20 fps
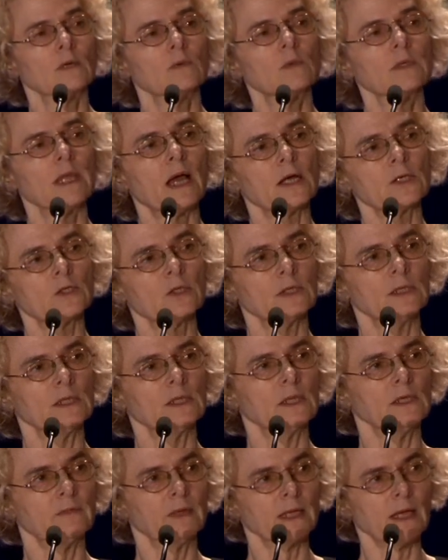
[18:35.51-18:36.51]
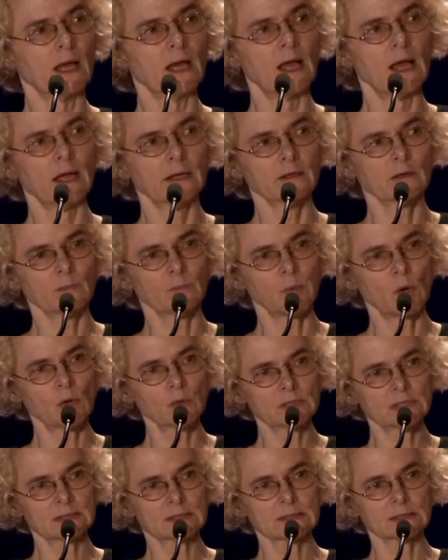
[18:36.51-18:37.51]
with actually even a higher
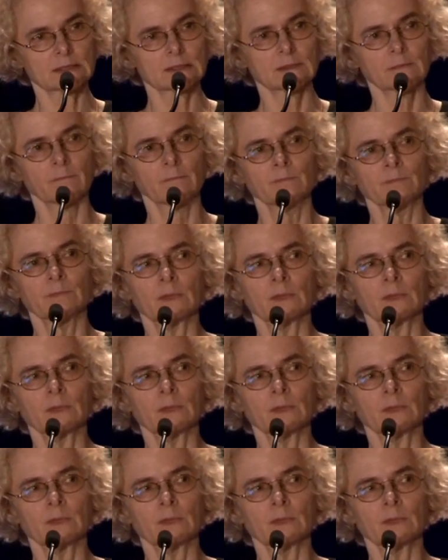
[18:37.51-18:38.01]
potency.